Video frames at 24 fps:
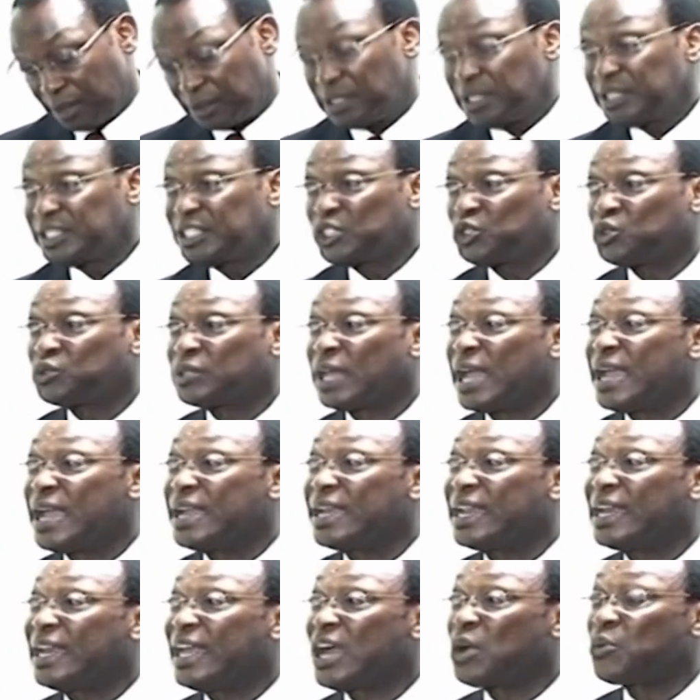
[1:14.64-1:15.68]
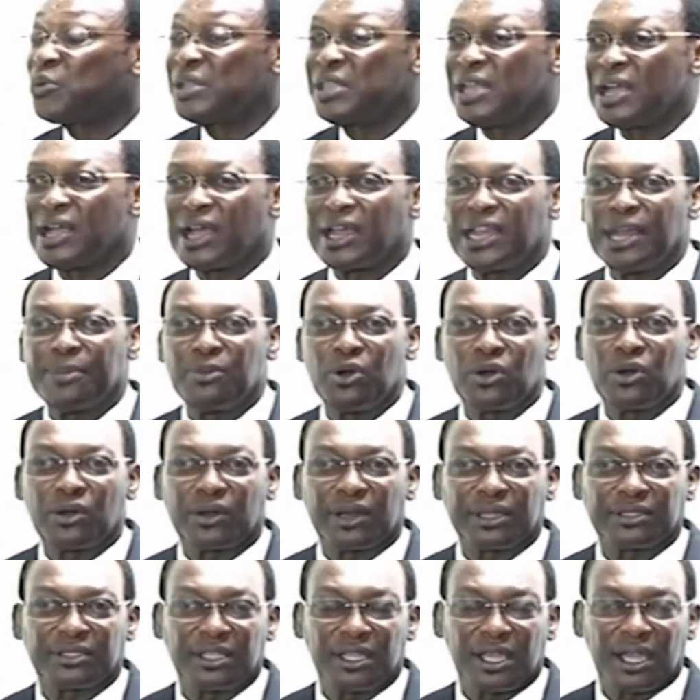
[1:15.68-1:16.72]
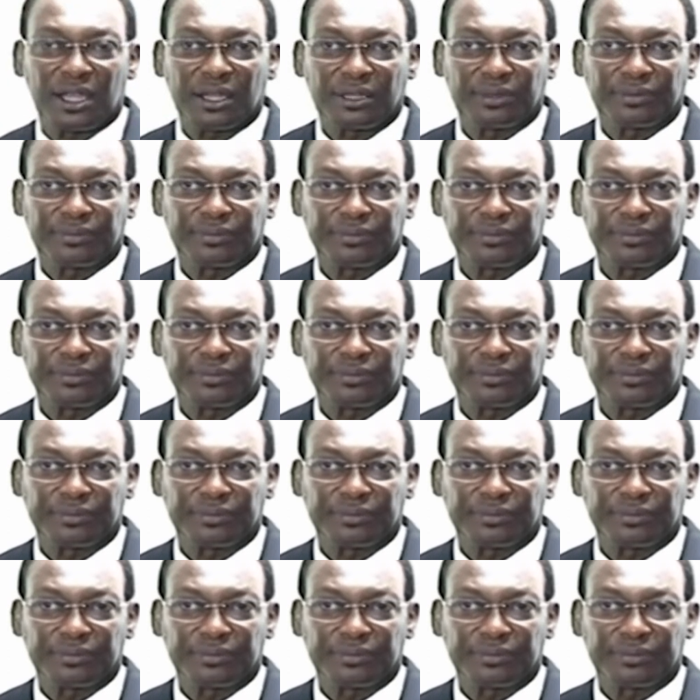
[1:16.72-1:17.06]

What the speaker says: Sisi tutaendelea kuijenga demokrasia.